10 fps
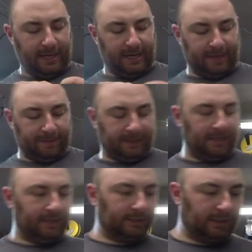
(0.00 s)
And the
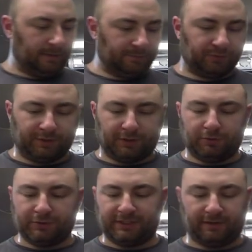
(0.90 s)
kit comes with a
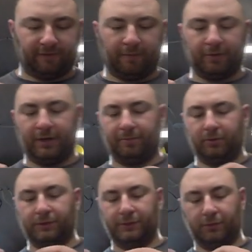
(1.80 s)
new set of rubber nipples.